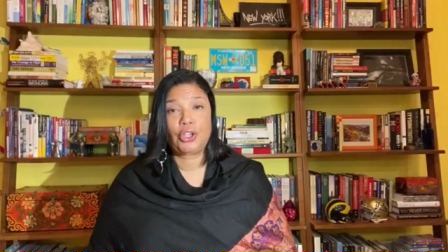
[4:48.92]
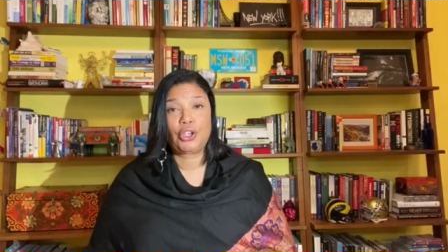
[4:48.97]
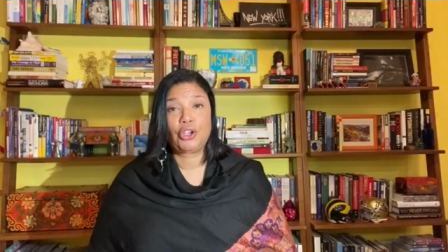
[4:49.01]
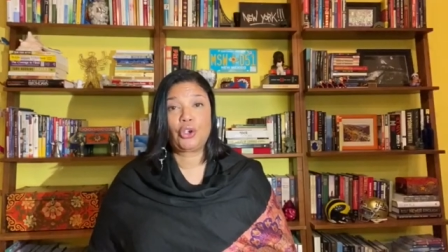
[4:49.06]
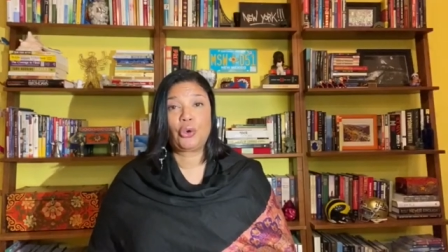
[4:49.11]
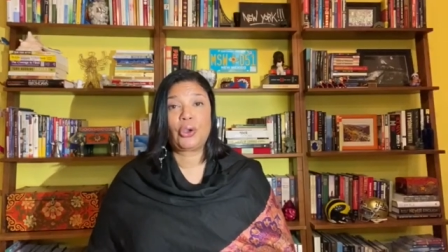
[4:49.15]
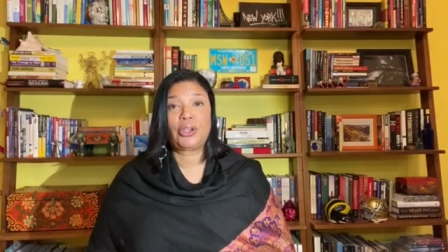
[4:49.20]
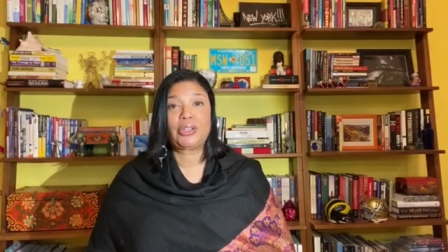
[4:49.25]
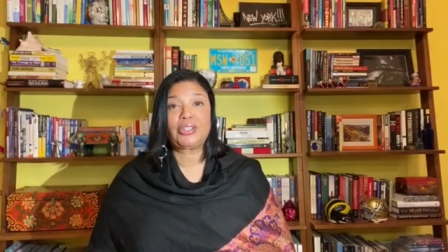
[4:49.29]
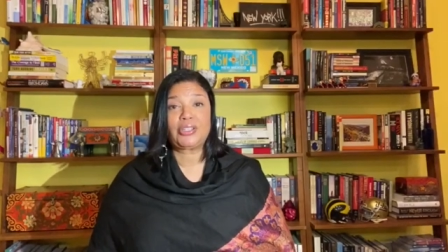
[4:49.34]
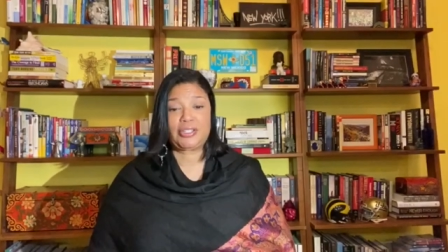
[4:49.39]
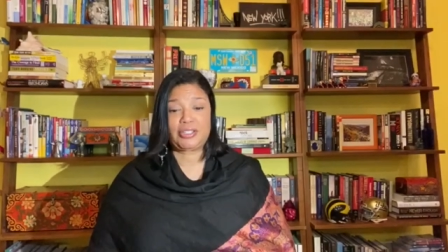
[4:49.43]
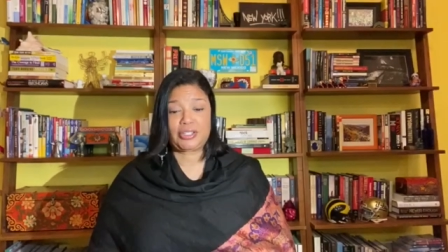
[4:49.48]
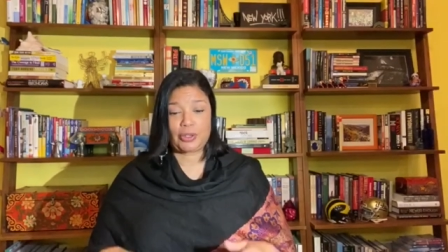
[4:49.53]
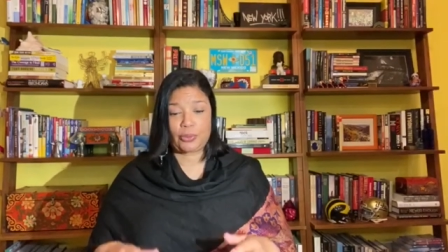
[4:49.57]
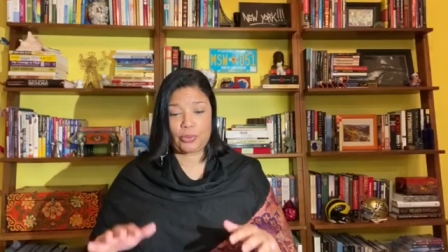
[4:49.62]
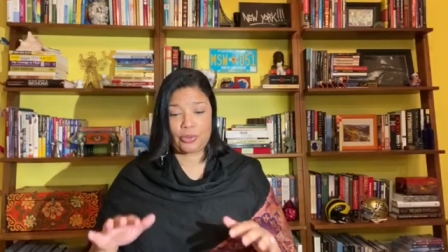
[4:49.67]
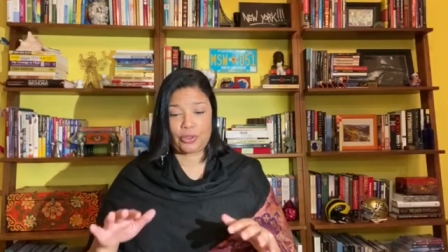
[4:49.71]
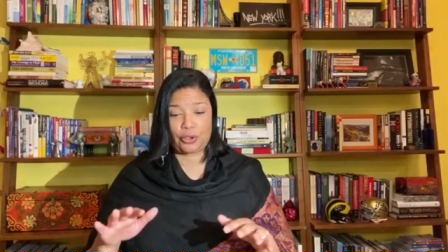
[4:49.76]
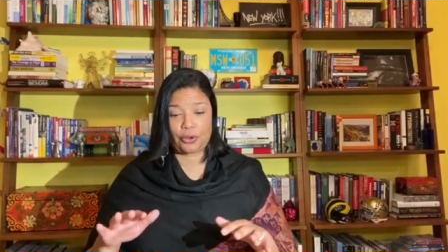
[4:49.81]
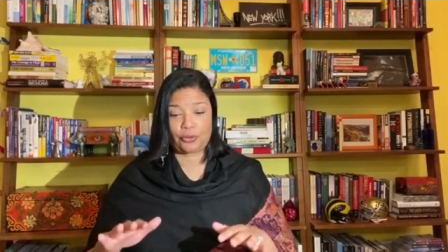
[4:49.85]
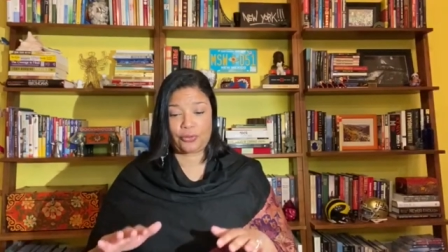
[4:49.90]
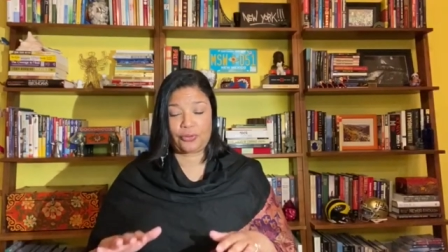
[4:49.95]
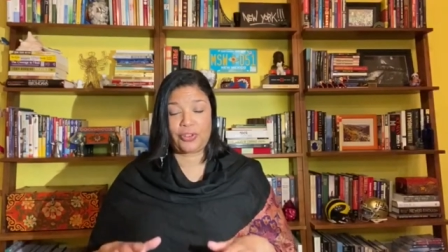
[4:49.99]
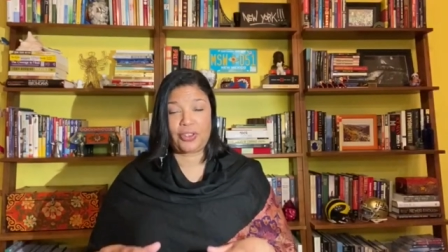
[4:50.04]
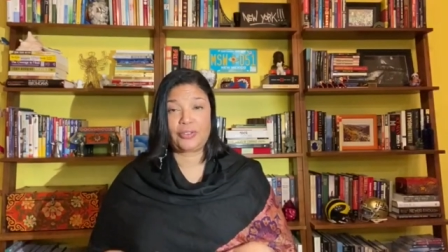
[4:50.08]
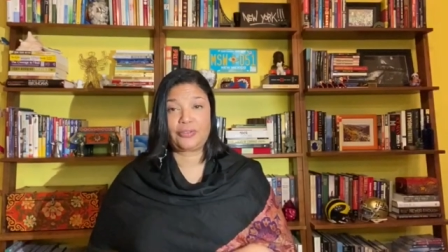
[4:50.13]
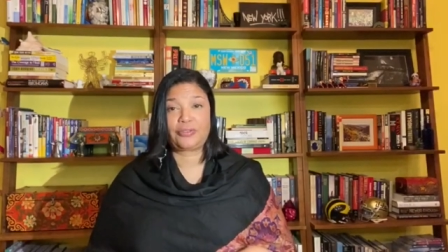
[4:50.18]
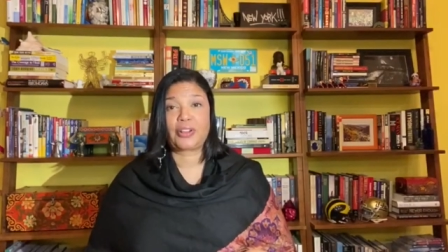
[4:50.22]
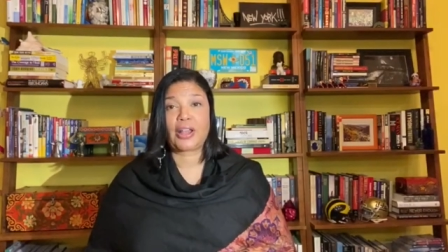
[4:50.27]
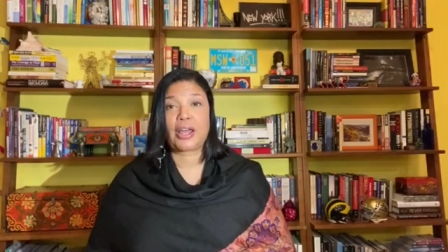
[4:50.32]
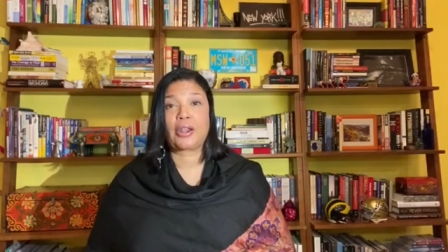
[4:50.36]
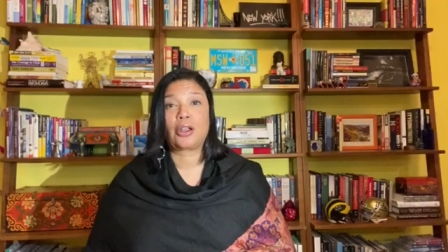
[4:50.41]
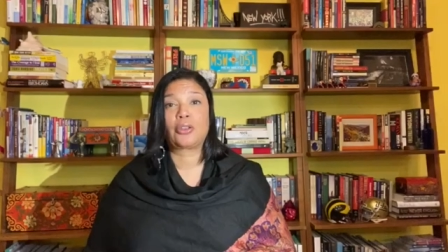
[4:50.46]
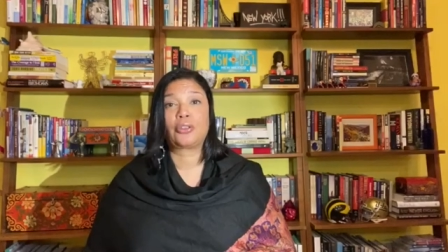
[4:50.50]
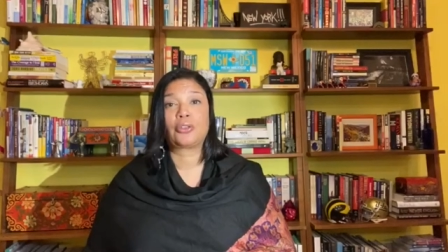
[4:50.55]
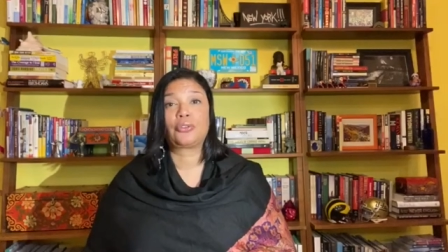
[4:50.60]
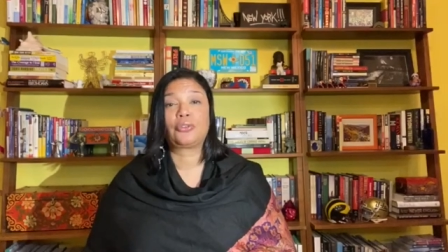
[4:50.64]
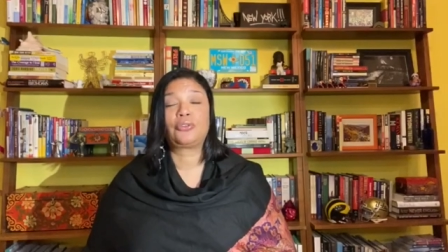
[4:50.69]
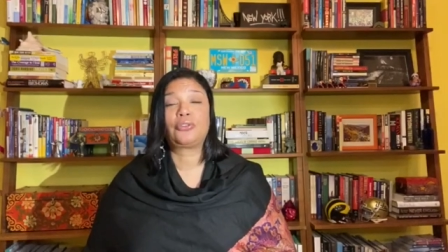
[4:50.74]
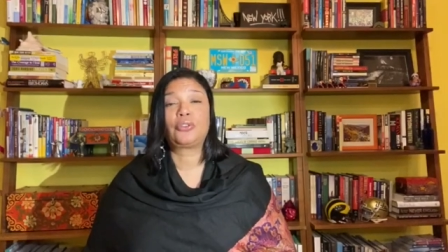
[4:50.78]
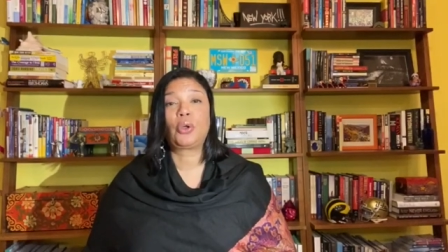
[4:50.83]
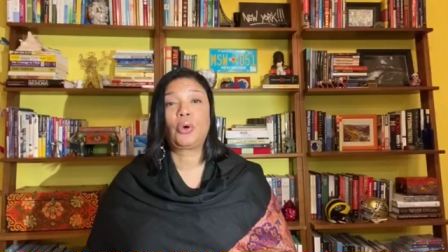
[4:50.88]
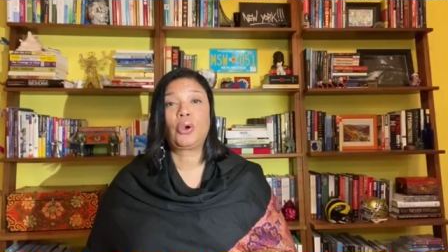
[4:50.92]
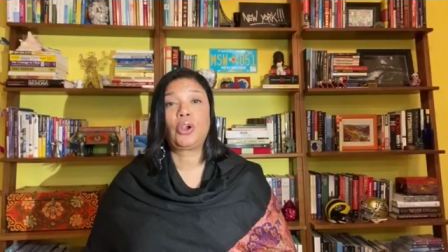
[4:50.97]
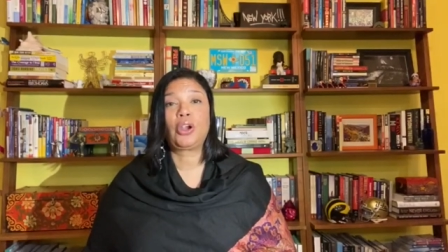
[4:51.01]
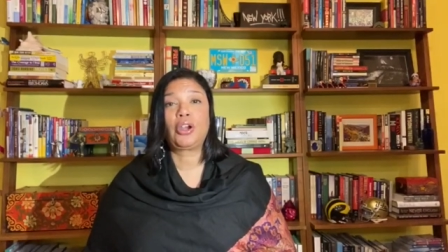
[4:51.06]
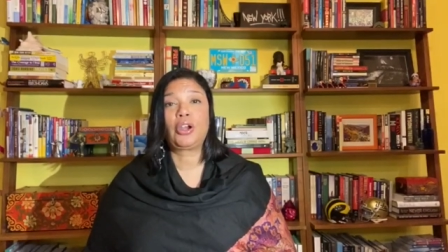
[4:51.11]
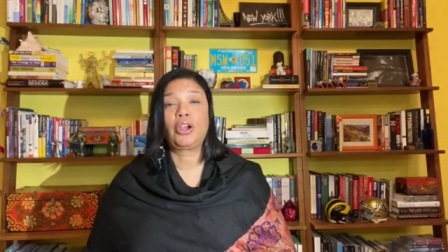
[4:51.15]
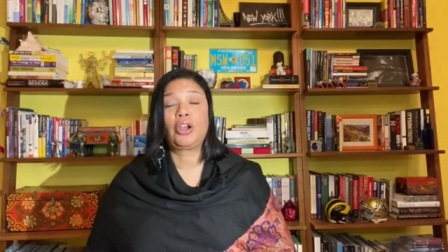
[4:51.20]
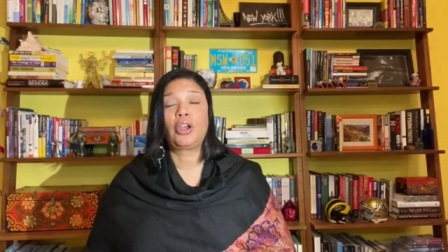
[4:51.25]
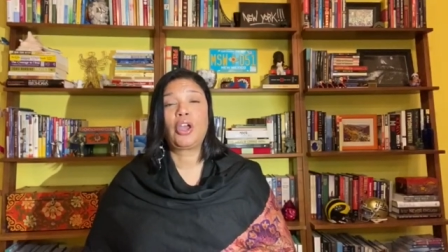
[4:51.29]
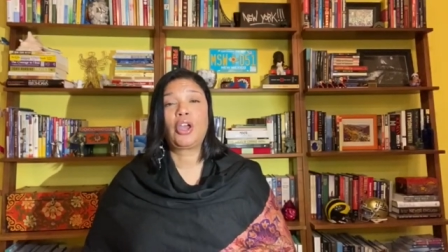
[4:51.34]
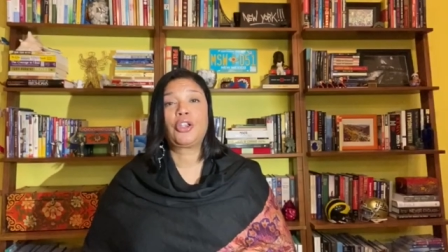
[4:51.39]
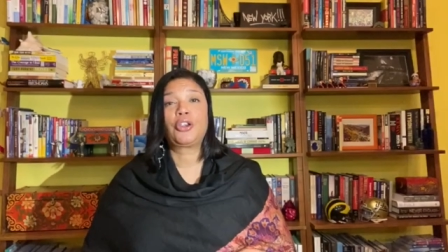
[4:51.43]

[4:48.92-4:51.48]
you're going to sit with your feet flat on the floor,